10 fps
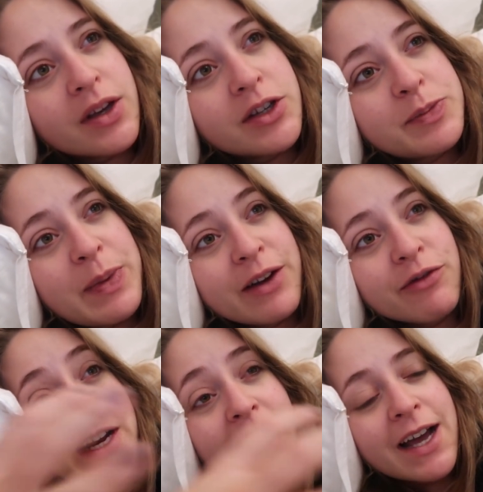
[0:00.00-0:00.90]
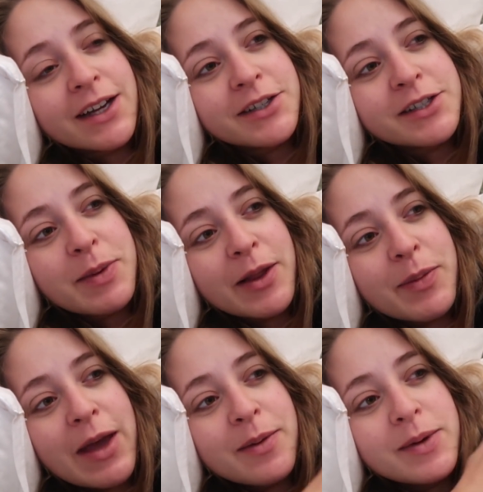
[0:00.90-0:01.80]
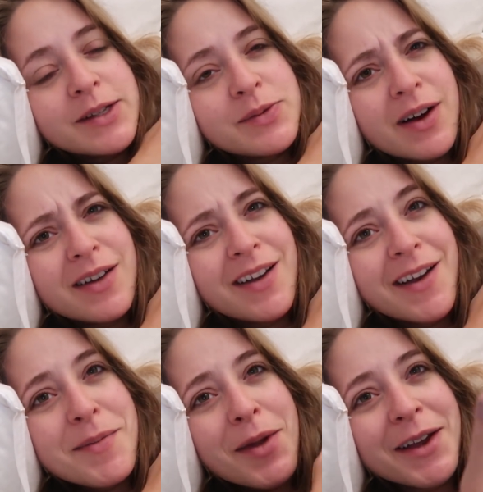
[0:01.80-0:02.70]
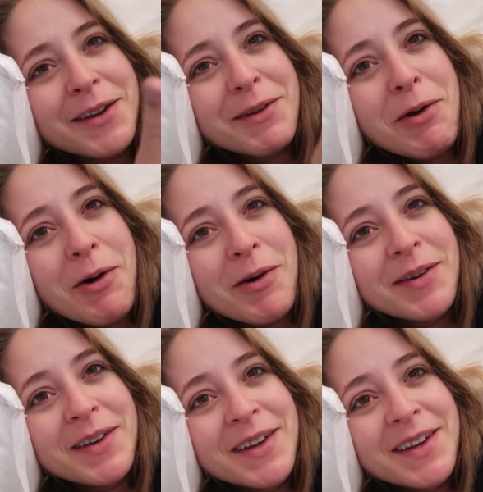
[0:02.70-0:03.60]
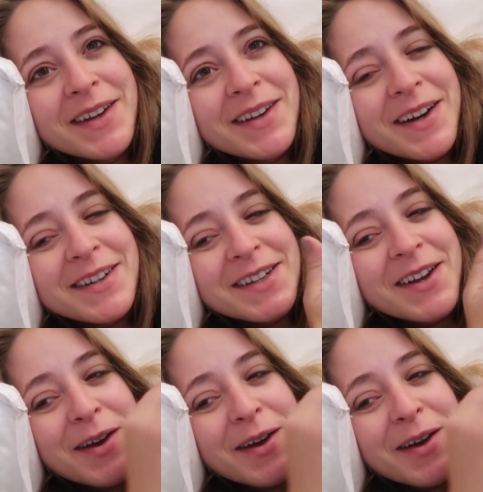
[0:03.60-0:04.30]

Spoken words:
just being really anxious about the baby as well. And I'm like, not, I don't